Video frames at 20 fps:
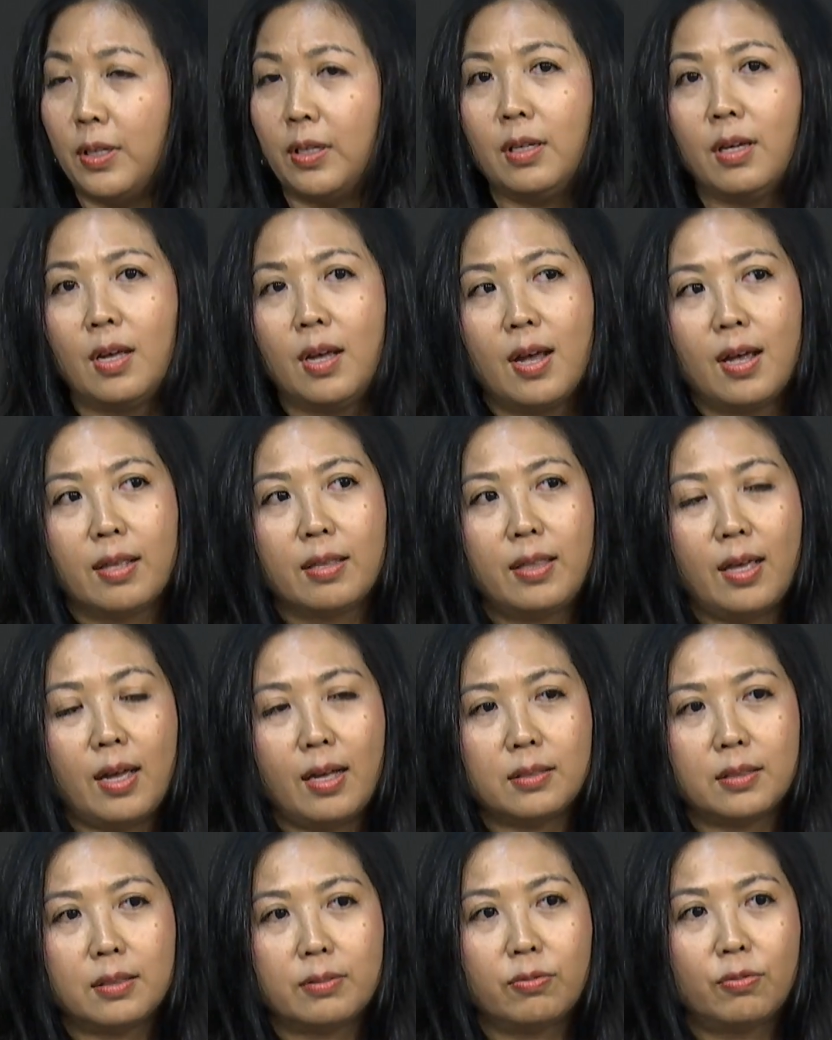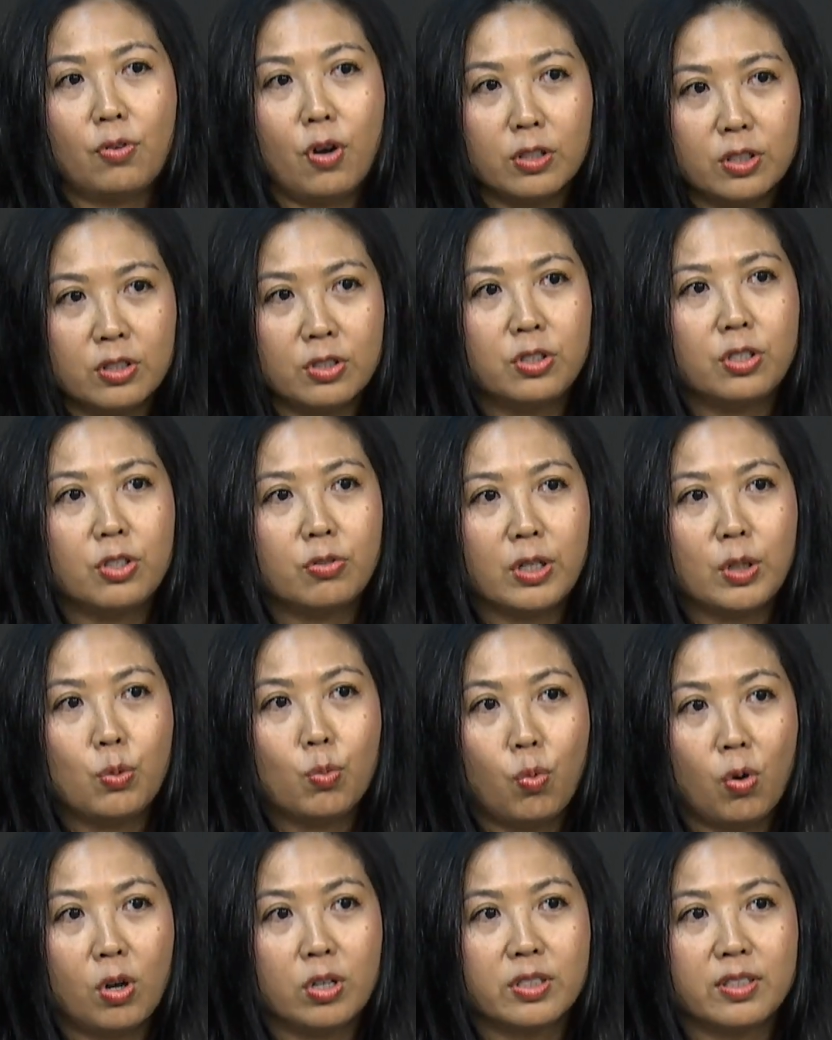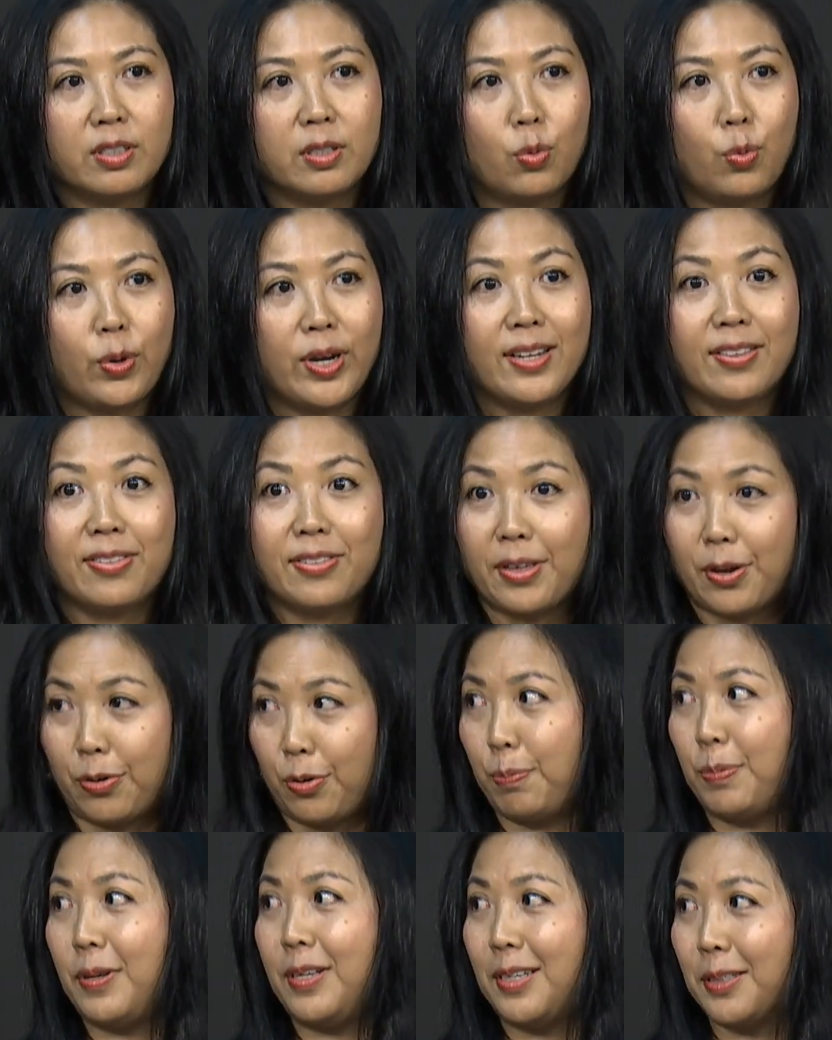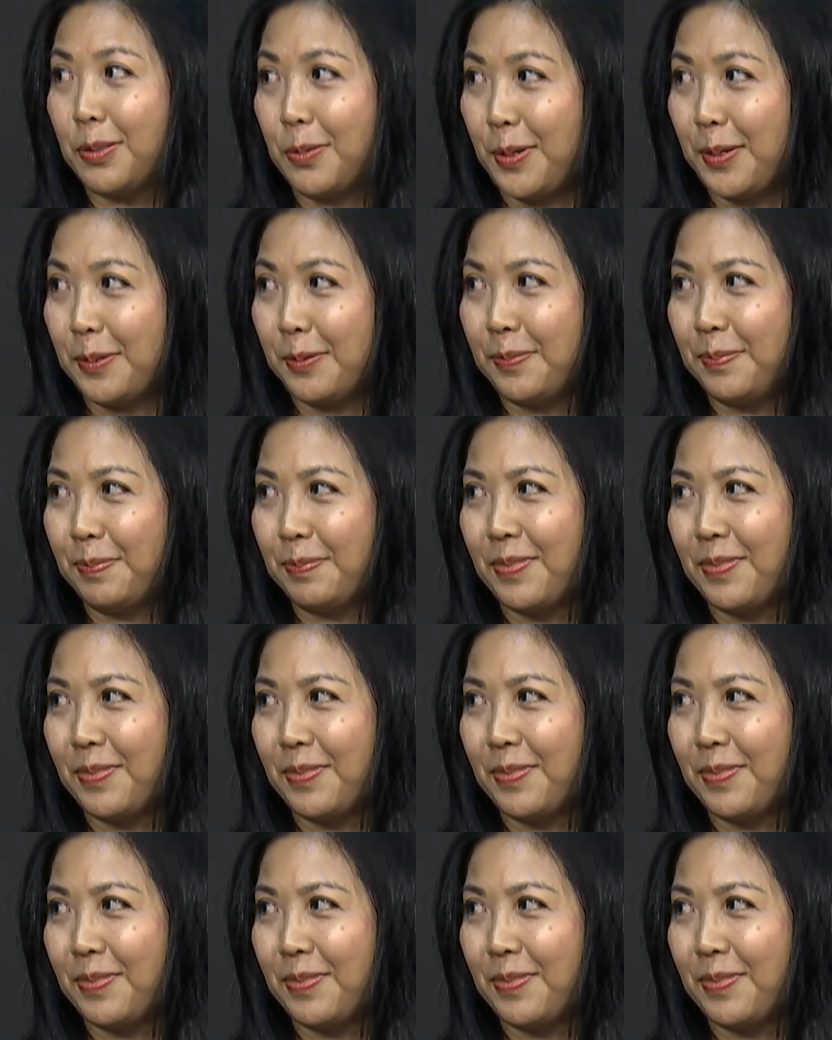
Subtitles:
me that volunteering was, in a way, therapy as well.